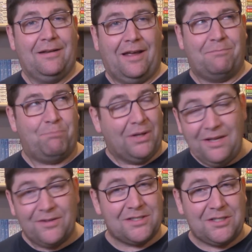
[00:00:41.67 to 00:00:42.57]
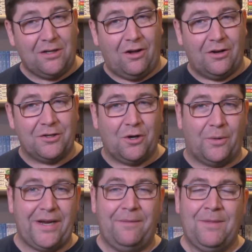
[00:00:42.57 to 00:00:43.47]
I believe it's still
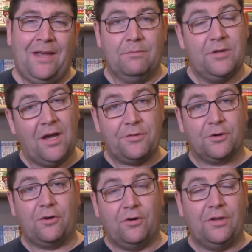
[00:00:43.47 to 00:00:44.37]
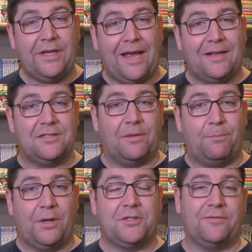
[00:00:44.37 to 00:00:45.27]
ongoing. The author currently has a
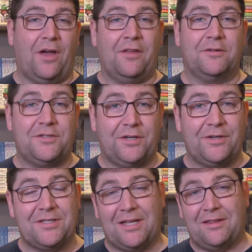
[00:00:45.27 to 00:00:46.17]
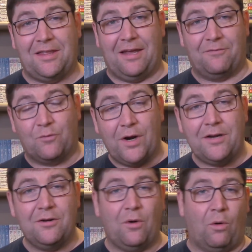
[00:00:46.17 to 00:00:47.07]
bunch of other series that they have
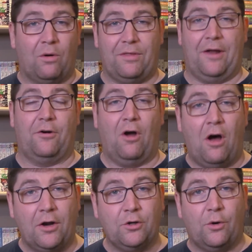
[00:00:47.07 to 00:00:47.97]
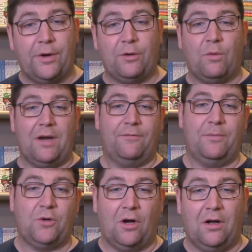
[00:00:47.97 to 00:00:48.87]
written or that are ongoing, one of
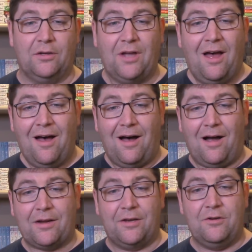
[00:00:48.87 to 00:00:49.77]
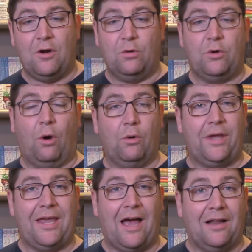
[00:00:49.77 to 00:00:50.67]
them called Haken no
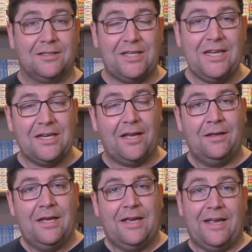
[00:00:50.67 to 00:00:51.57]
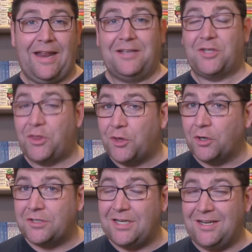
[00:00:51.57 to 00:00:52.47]
Koke Altina. It has
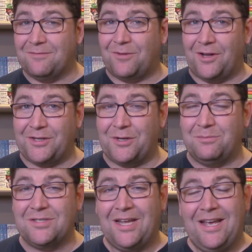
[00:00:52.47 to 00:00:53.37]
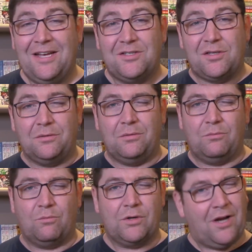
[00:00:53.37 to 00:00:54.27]
13 volumes, so
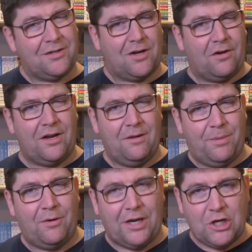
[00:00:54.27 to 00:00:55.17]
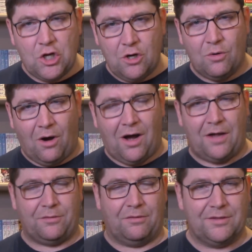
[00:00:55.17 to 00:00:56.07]
we're not talking about a new
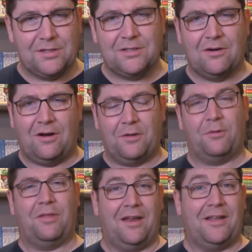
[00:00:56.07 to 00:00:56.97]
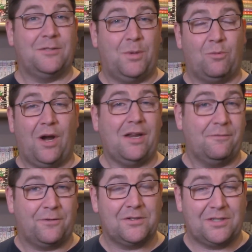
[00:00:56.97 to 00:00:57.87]
author. This is an author that has been writing
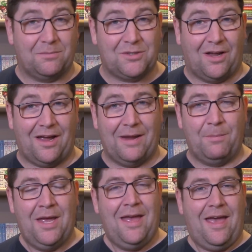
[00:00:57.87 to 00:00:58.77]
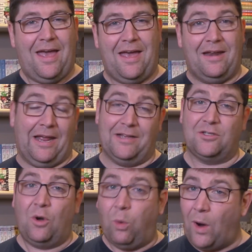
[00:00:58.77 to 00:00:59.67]
for some time and
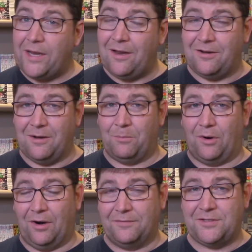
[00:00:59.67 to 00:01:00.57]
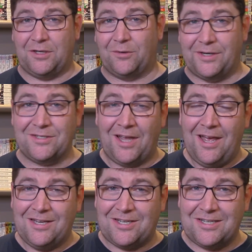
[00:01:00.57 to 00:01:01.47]
has quite a number of series
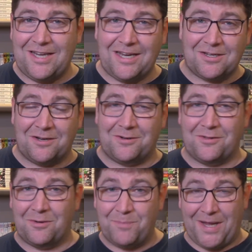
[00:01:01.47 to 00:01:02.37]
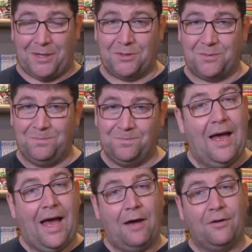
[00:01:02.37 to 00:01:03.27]
to date under their belt.
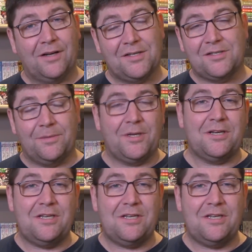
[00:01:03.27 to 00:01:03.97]
How Not to Summon a